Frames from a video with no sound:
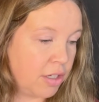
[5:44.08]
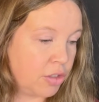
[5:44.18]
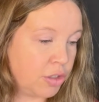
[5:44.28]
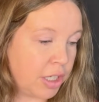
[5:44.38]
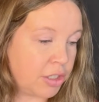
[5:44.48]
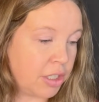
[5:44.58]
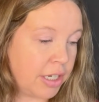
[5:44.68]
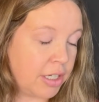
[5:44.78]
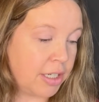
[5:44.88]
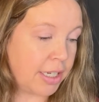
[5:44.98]

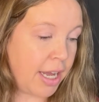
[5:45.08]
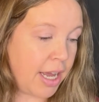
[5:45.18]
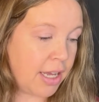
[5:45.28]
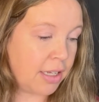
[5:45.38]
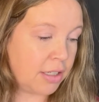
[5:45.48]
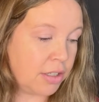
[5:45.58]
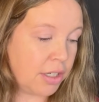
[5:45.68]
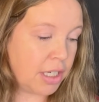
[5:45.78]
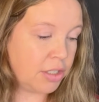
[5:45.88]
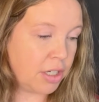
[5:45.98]
Cheshire Cat
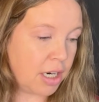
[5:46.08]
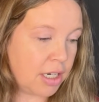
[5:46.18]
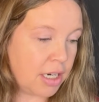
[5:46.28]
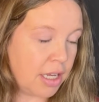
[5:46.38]
cookie jar.